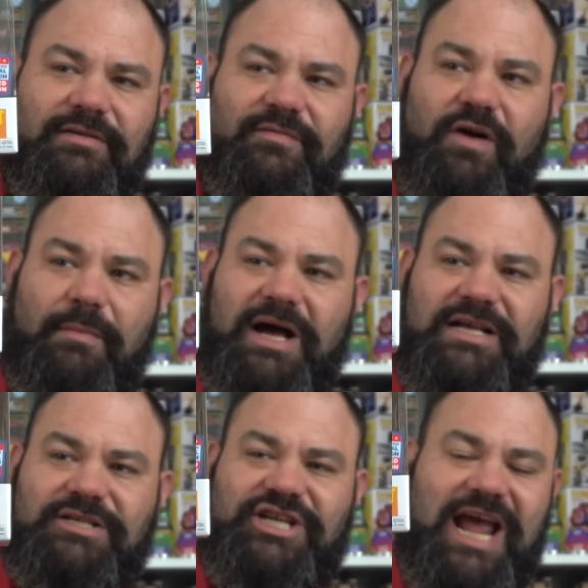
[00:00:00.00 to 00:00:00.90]

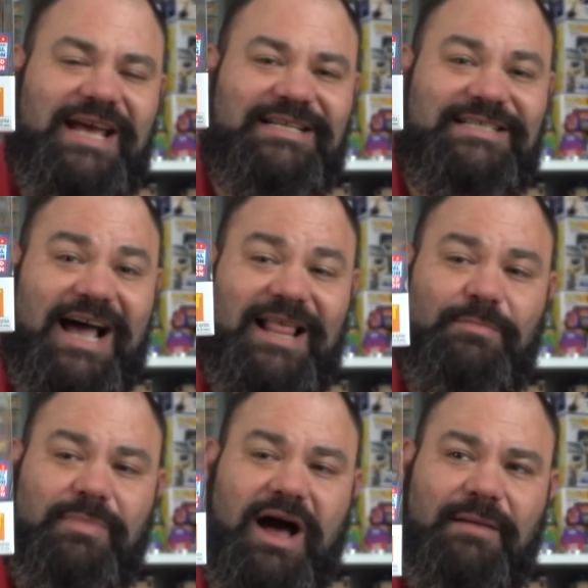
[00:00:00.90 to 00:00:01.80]
from Jay and
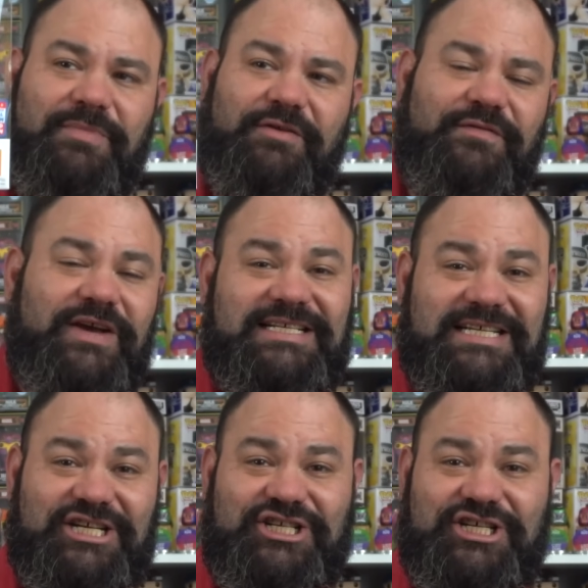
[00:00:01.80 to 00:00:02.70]
Silent Bob, their
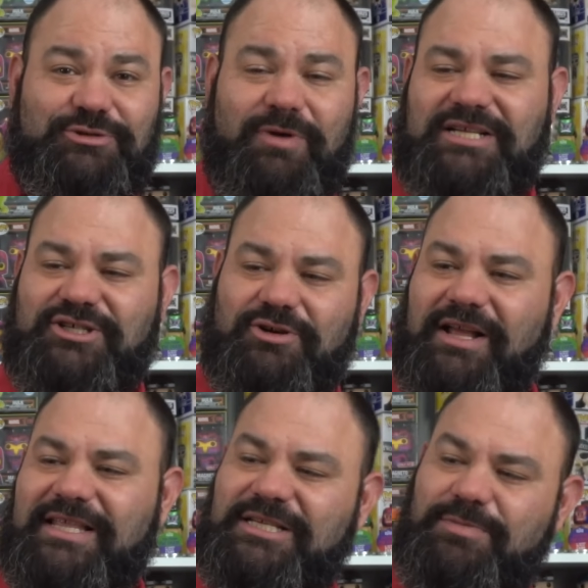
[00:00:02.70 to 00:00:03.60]
fictitious
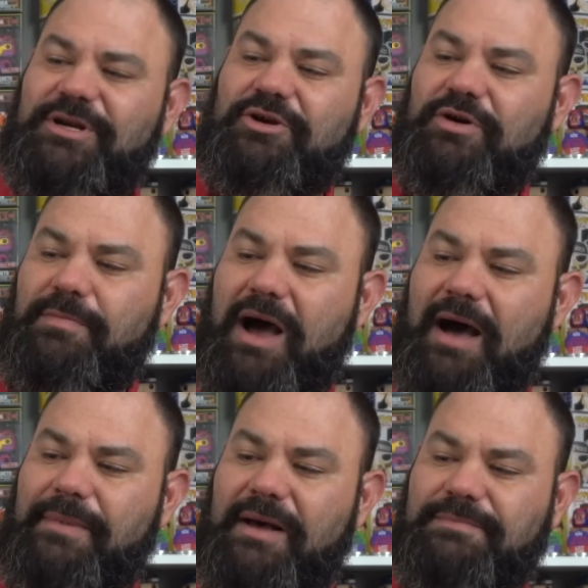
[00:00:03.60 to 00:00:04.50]
restaurant that's been doing
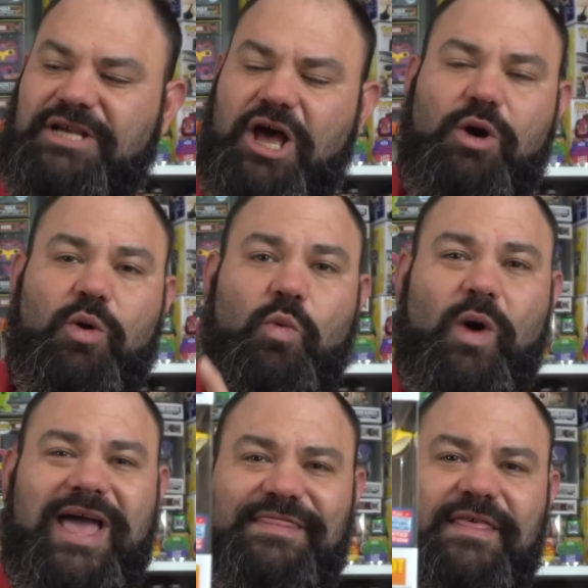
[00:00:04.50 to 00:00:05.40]
pop-ups,
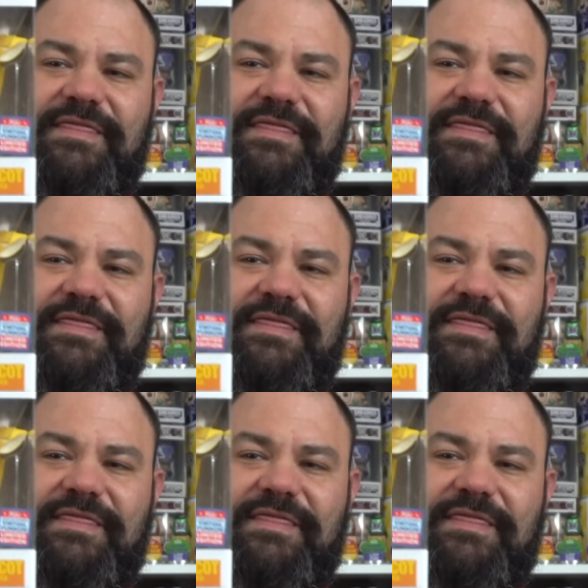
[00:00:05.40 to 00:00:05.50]
with